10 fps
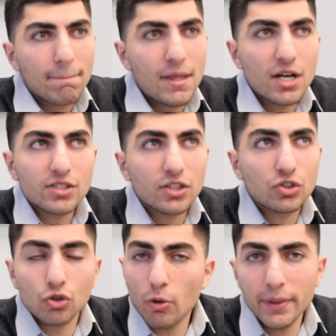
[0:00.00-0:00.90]
there's
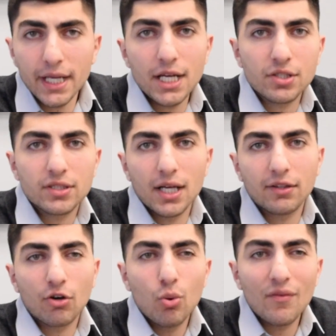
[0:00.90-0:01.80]
so many agents
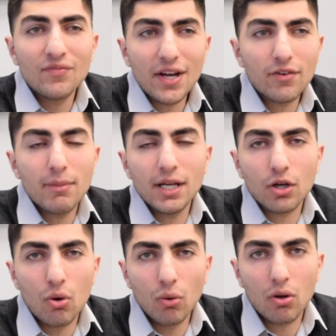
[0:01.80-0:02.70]
out there who have never made a
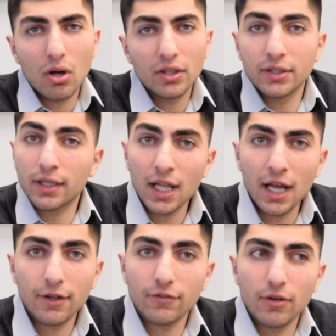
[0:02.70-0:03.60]
cold call in their
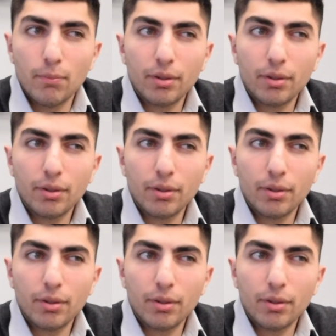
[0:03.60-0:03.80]
life,